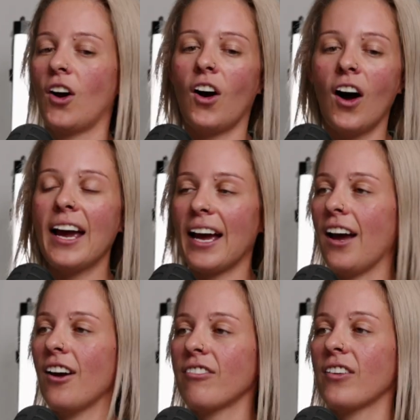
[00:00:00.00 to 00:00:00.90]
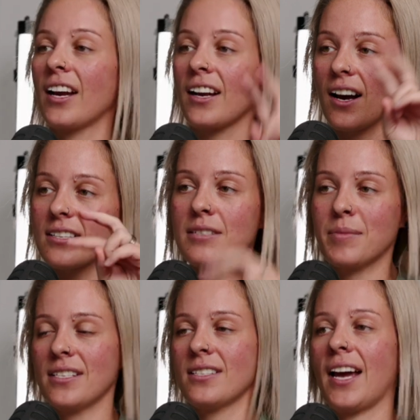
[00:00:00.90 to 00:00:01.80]
I have
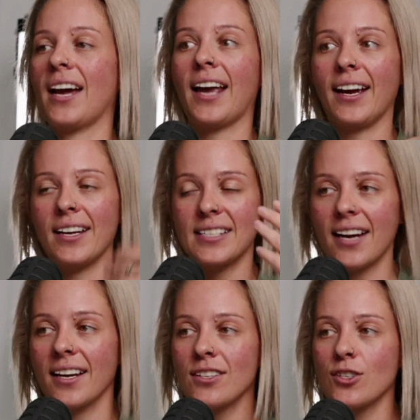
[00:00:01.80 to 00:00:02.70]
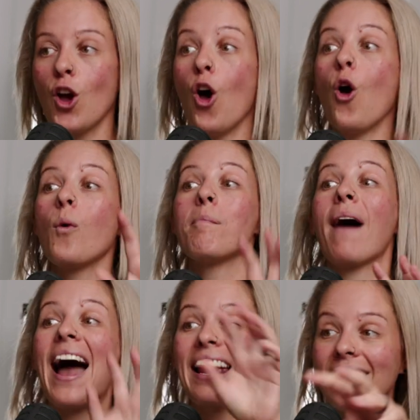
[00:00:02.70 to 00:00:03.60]
customers, aka tenants, who are
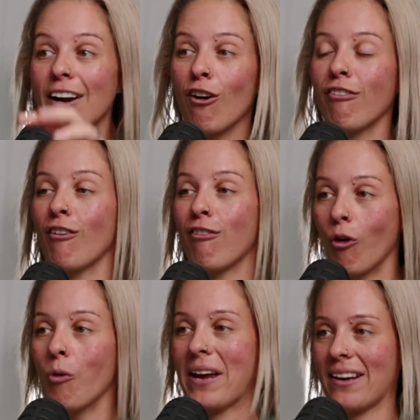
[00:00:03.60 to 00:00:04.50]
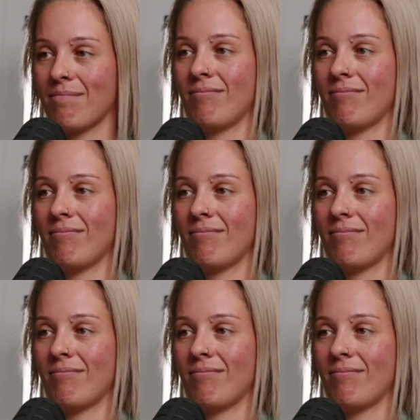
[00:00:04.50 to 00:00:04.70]
paying that off for me.